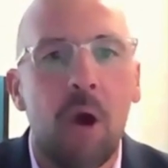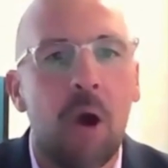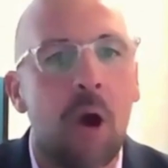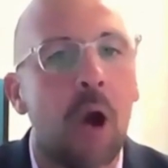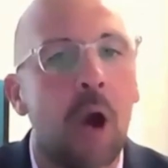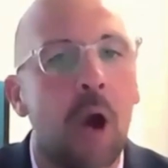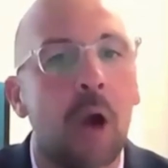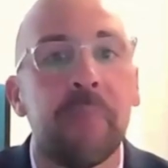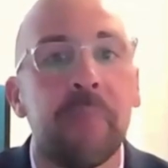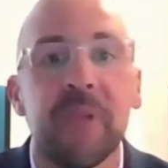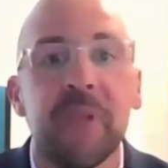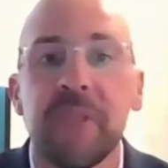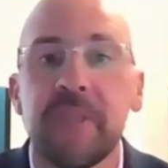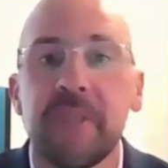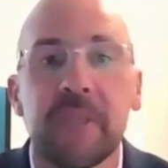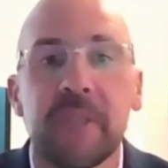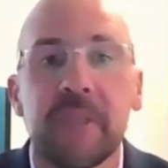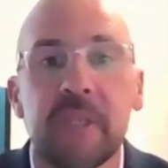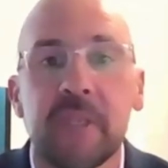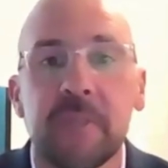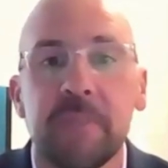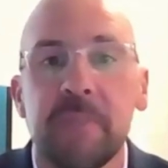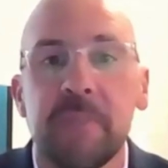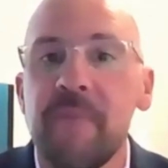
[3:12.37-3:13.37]
our business
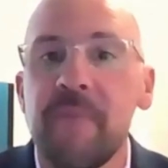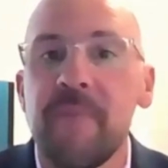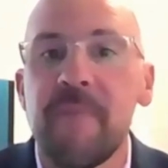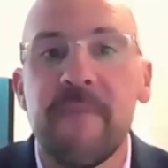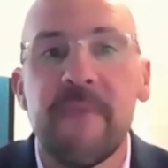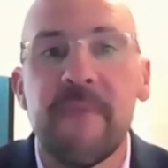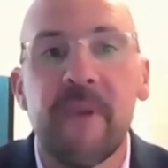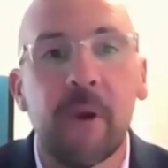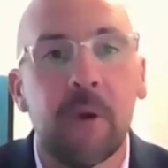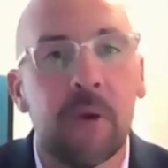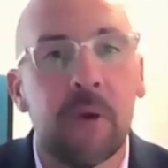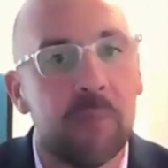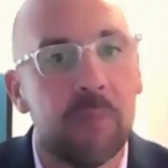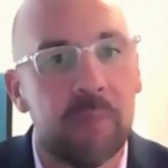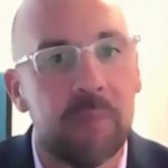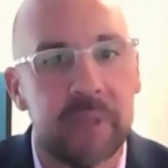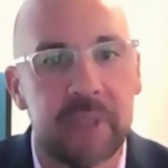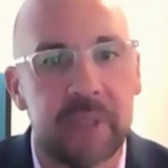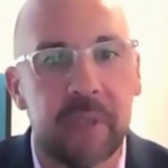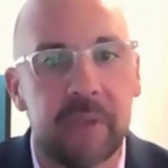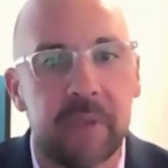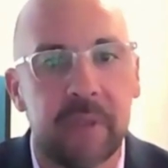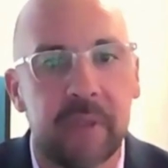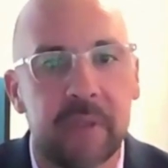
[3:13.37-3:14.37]
has been very
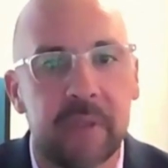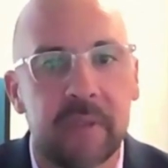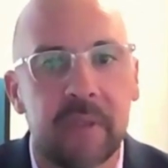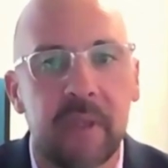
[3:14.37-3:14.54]
resilient.